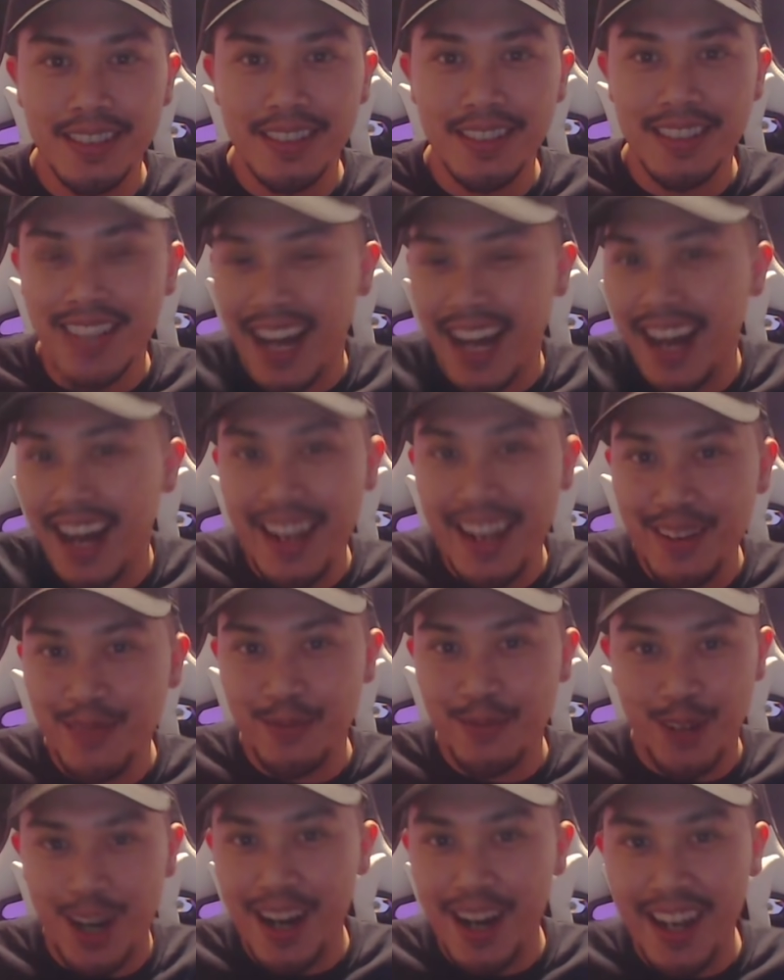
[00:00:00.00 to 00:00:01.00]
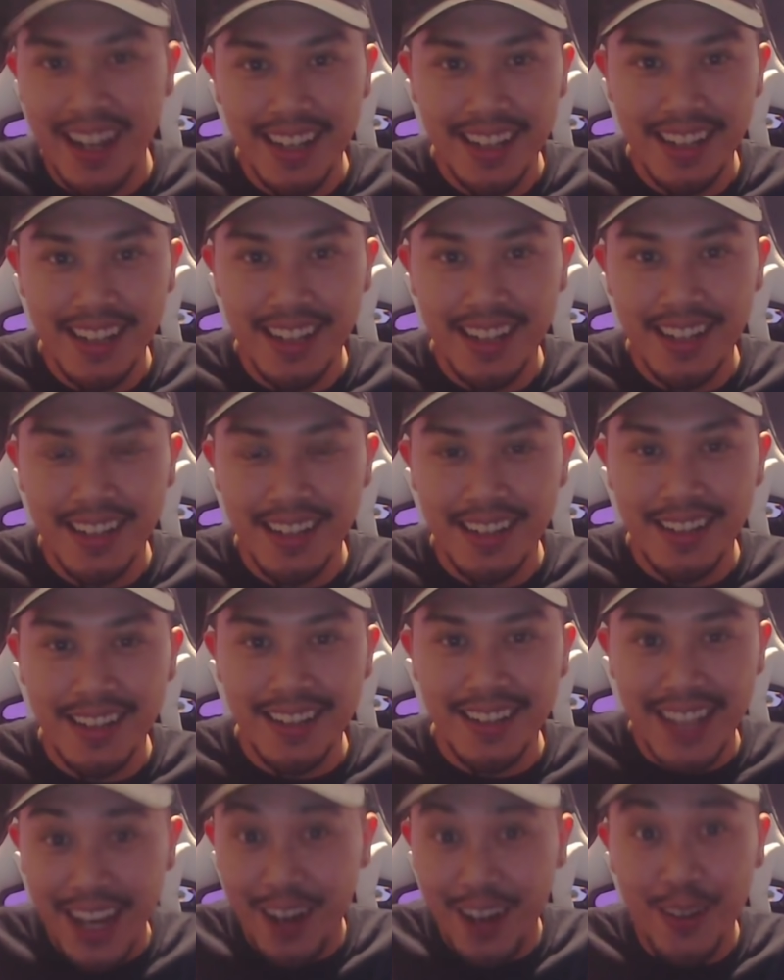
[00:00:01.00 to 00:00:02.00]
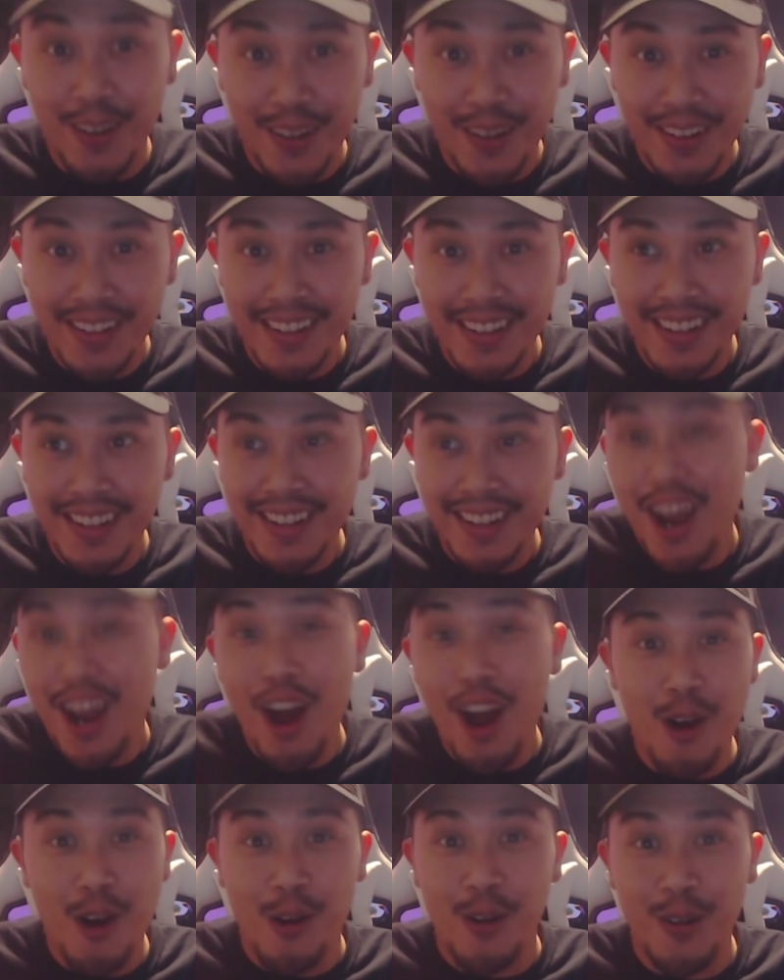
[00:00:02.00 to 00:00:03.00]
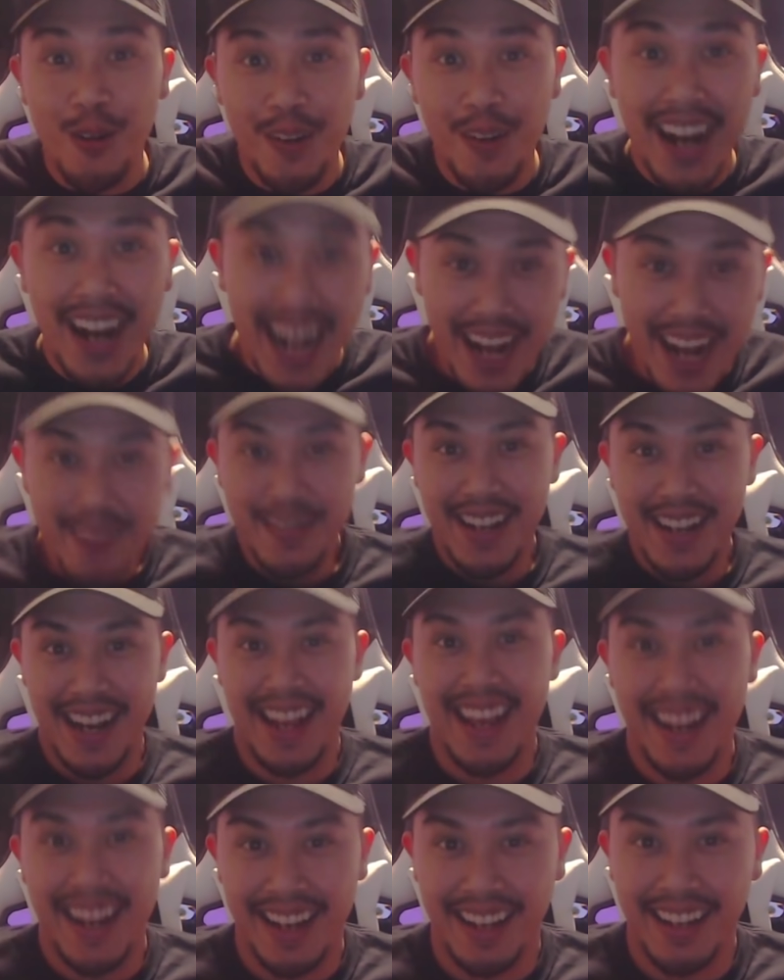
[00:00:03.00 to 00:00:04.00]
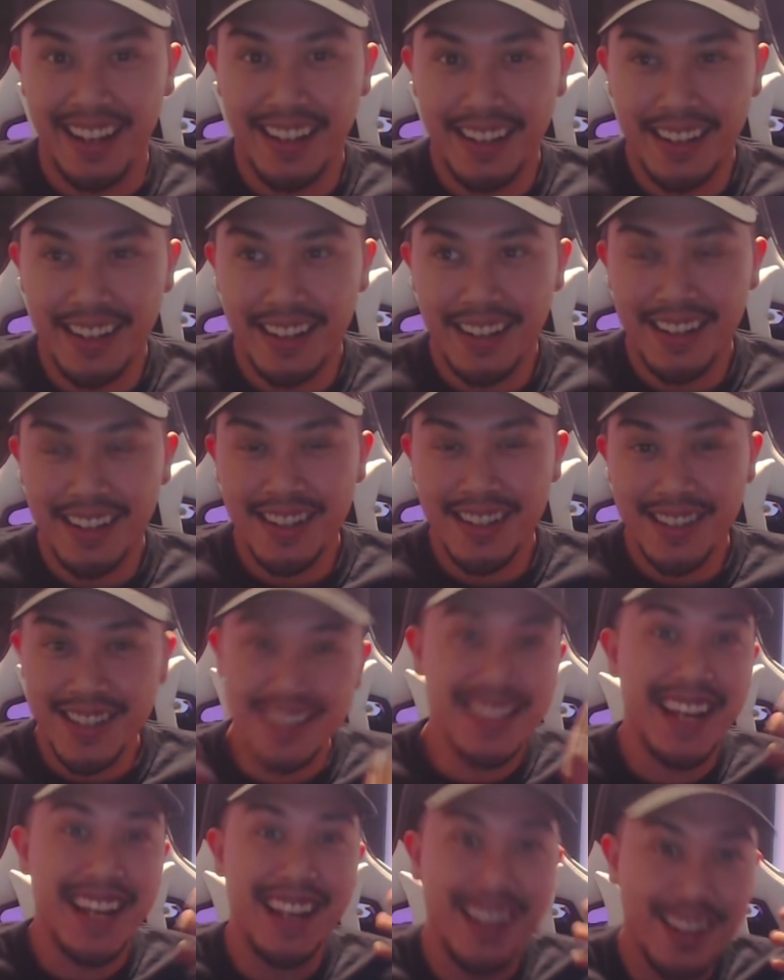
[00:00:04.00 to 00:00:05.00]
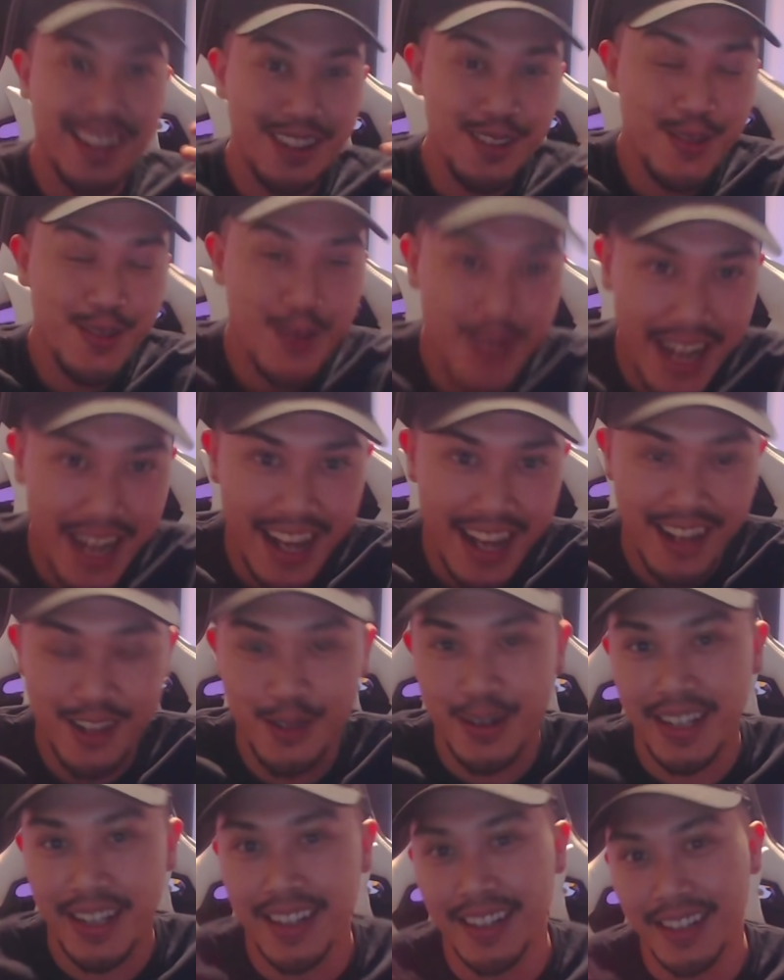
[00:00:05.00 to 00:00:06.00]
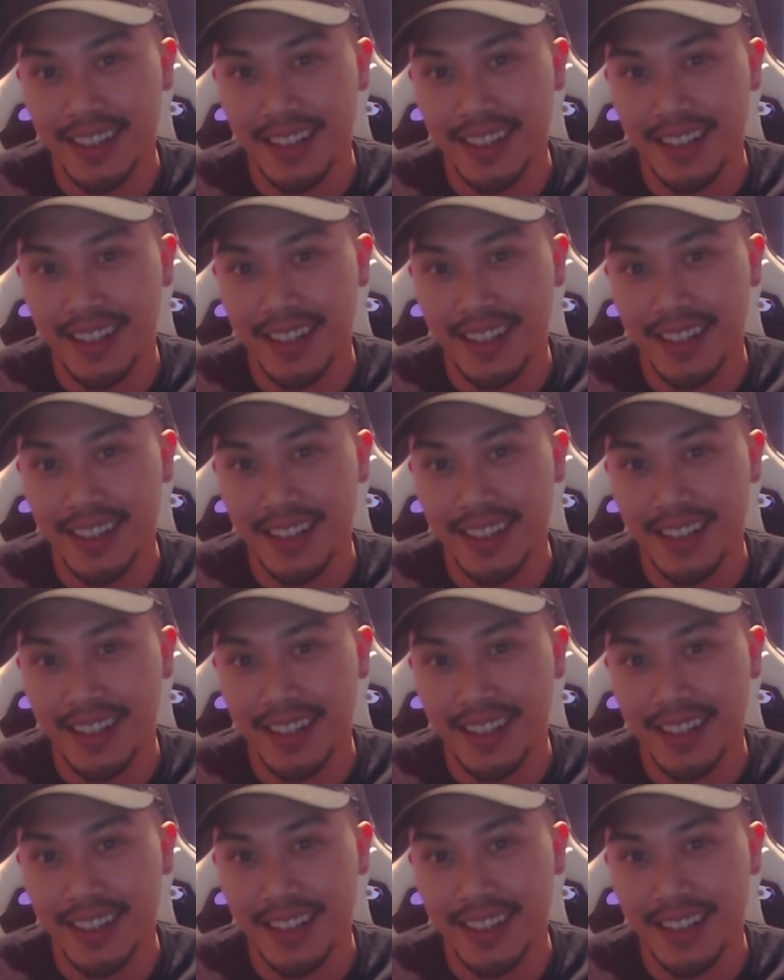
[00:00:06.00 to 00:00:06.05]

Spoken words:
Ty? Vaughn? Daryl? No! I'm gonna edit. Just like you gotta do it.